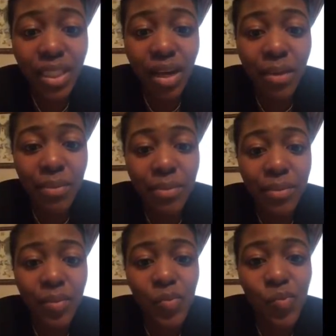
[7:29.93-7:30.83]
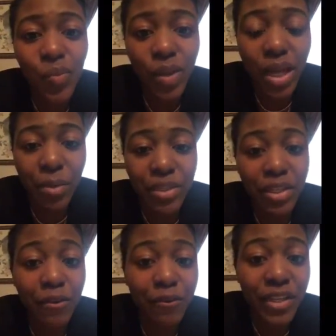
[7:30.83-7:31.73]
I was
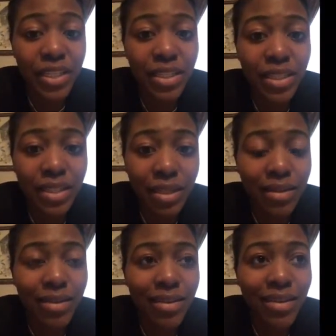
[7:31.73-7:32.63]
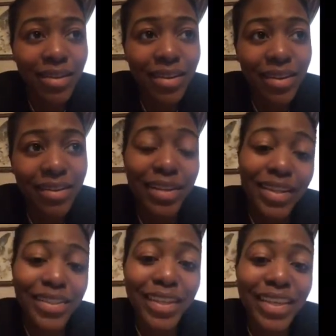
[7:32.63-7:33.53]
convinced
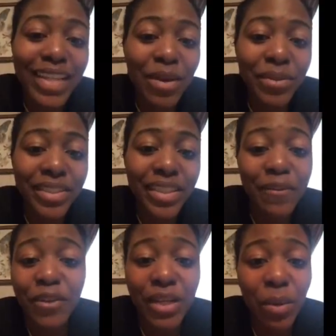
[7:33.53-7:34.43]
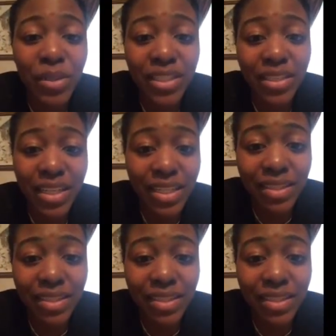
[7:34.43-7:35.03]
not to get that one, even though that wasn't